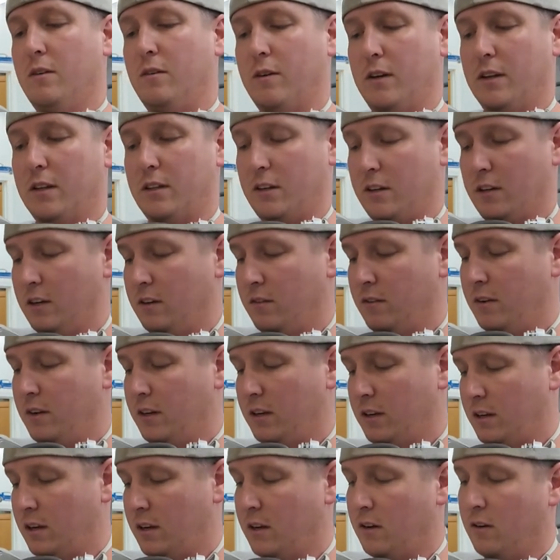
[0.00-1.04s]
we got the gun ready
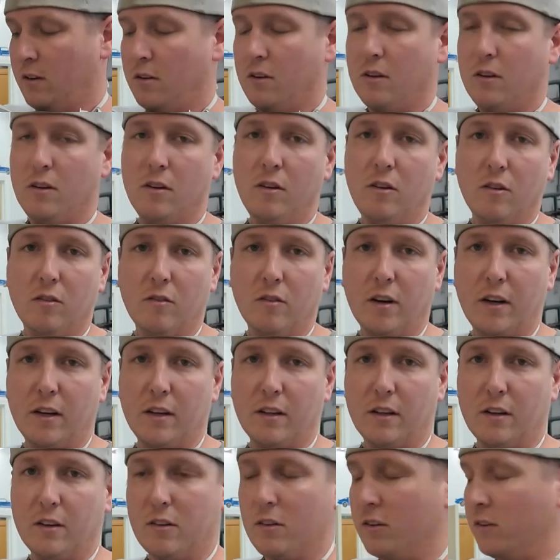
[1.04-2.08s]
to go,
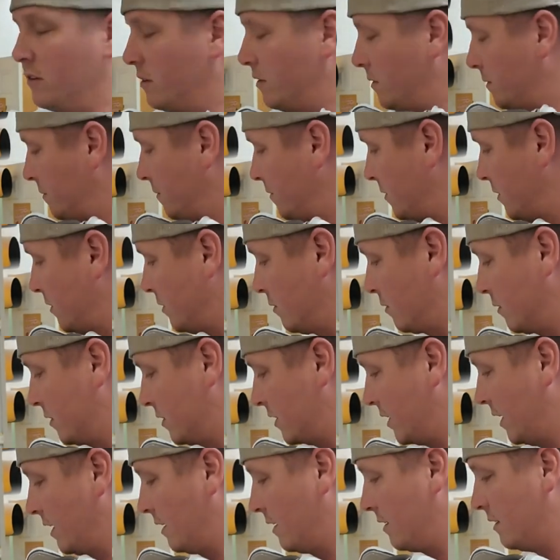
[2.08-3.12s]
regulator on it. We'll
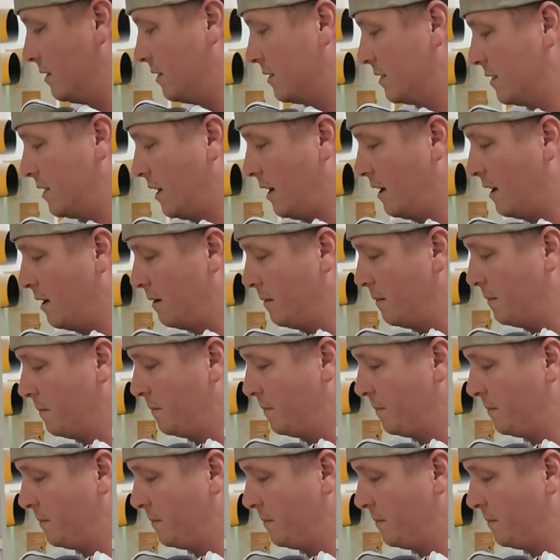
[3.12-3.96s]
set it to the side.